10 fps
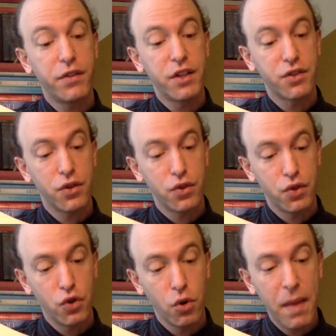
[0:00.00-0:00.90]
these
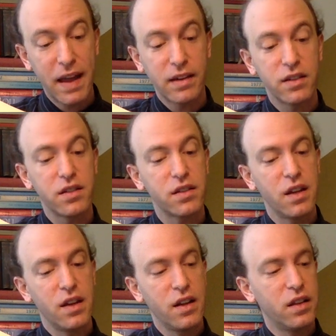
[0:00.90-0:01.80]
Germains,
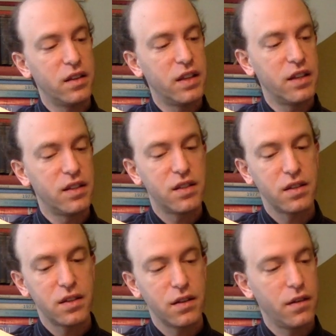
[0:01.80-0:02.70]

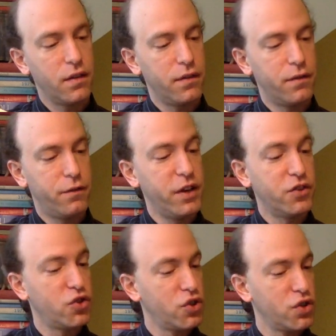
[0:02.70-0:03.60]
these
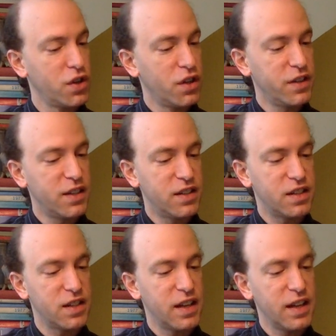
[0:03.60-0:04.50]
Wrench,
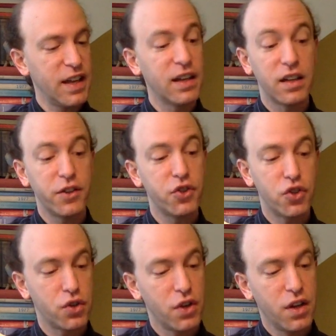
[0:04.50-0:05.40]
these
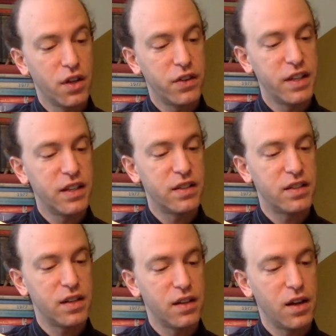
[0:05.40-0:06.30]
English,
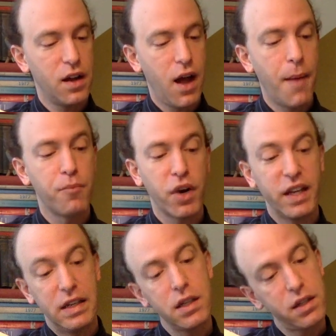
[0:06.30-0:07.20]
these
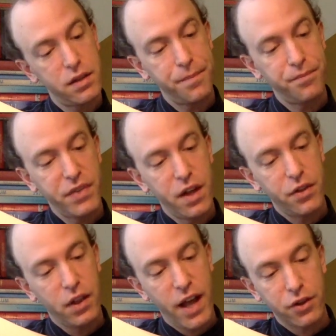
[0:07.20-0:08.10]
Amricans,
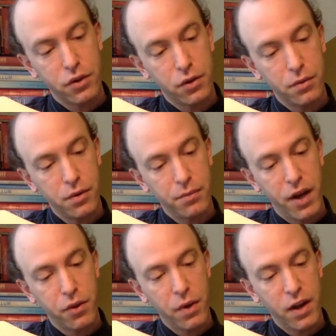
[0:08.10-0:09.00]
the latter,
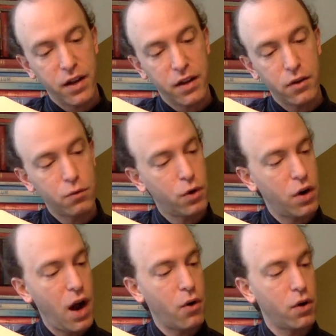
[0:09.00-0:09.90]
by the way,
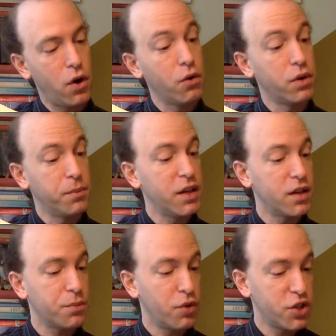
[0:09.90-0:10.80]
were our own
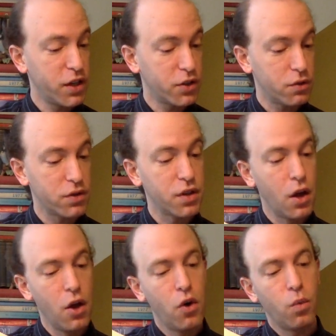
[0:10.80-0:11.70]
immediate progenitors,
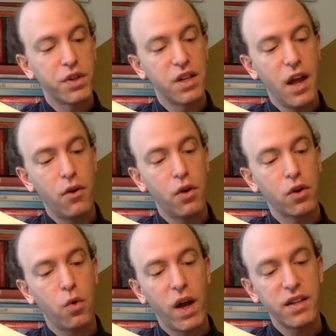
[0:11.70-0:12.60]
was an error
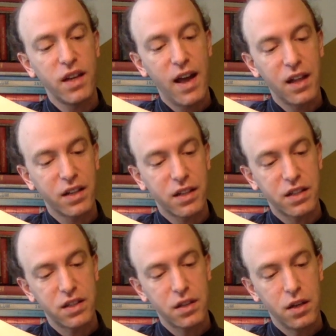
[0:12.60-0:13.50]
quite
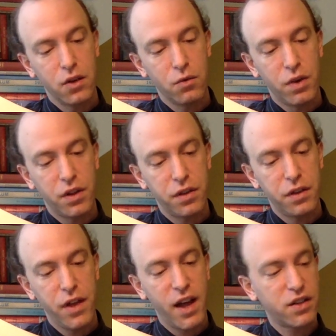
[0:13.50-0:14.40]
analogous with
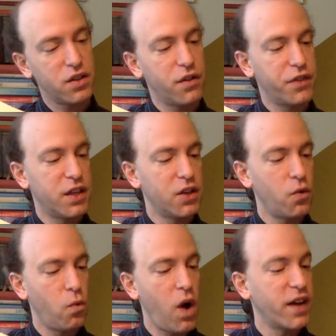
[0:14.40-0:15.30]
that of the
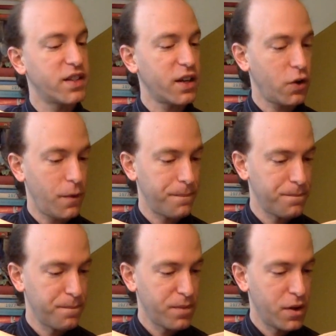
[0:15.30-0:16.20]
wiseacre,
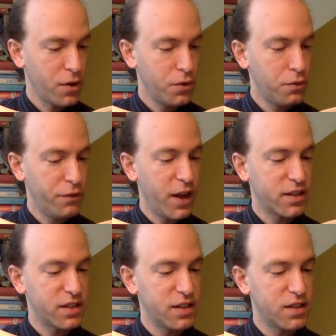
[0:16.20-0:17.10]
who
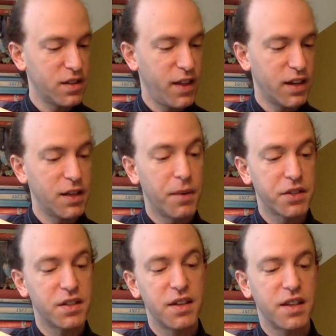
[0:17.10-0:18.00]
fancies that he
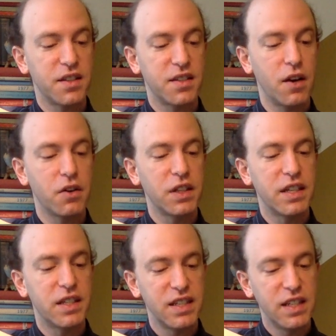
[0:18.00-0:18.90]
must
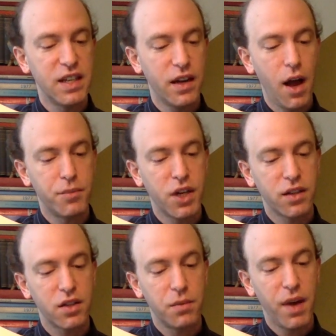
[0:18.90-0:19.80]
necessarily see an
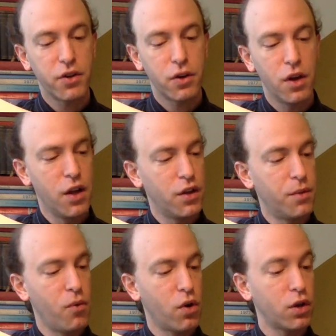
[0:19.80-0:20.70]
object the better
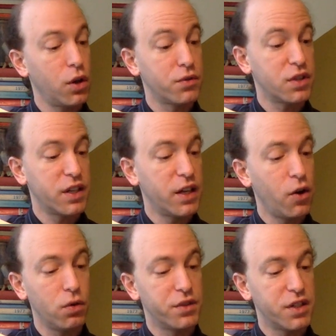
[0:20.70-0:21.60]
the more closely he
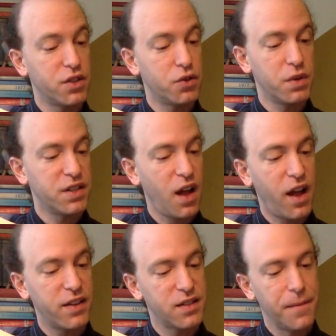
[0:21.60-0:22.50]
holds it to his
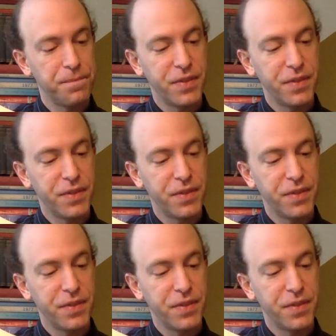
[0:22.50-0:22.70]
eyes.